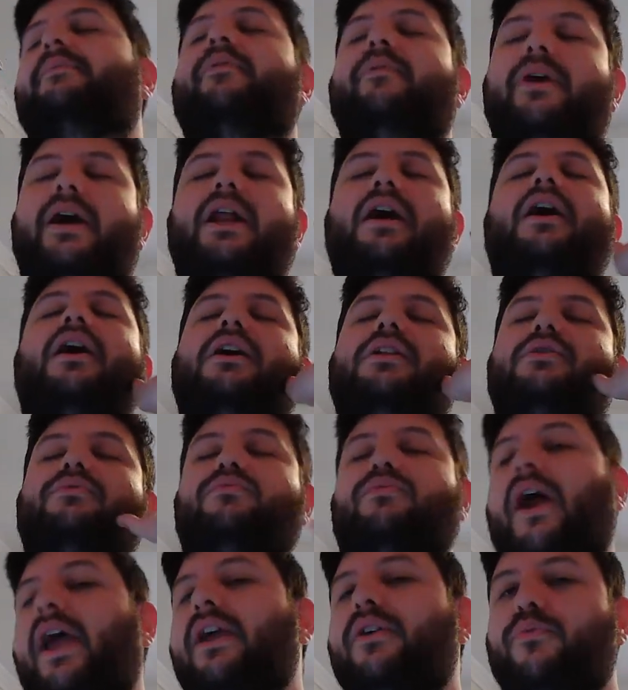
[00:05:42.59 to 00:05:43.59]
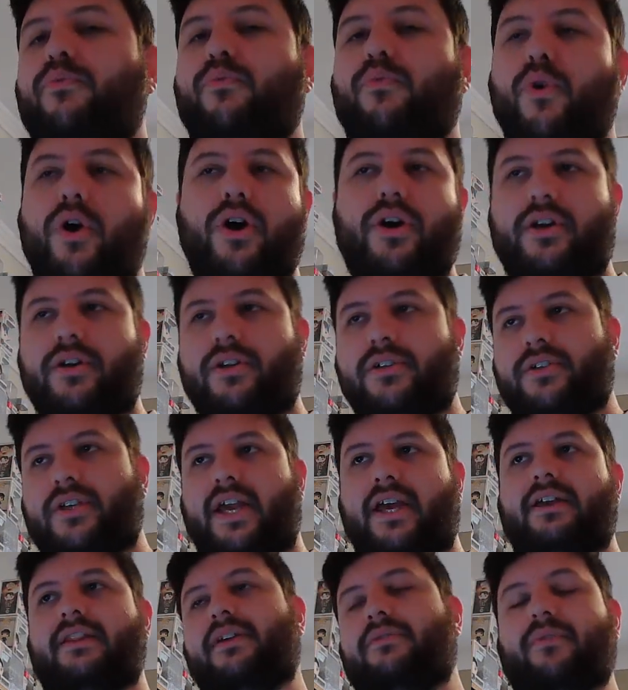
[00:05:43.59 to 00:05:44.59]
We got to call it the right word,
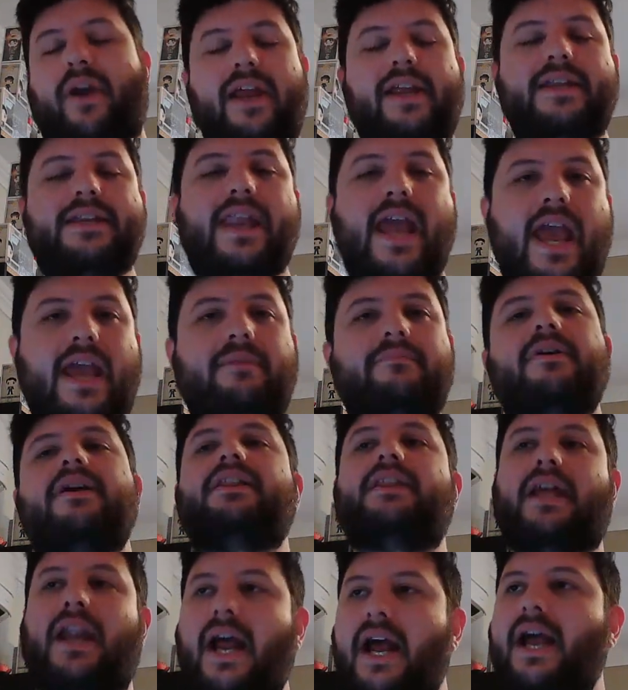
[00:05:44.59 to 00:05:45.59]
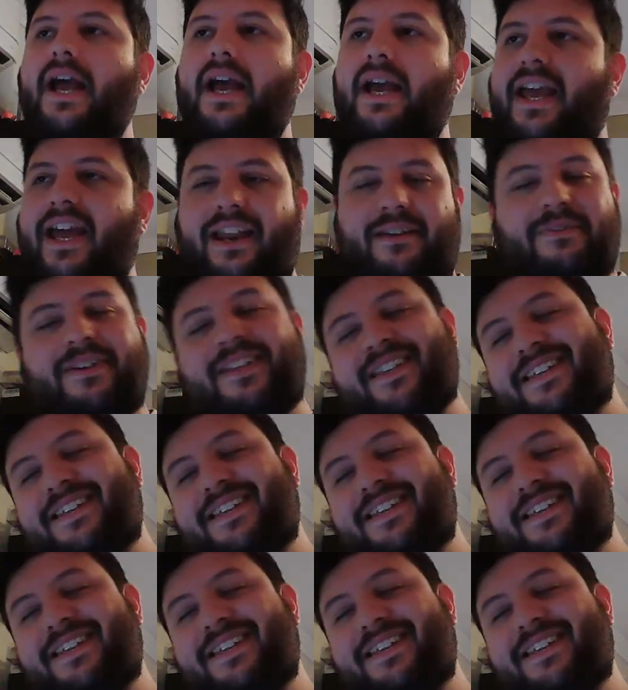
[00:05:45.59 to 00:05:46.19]
okay? The right name, not Anha Academy.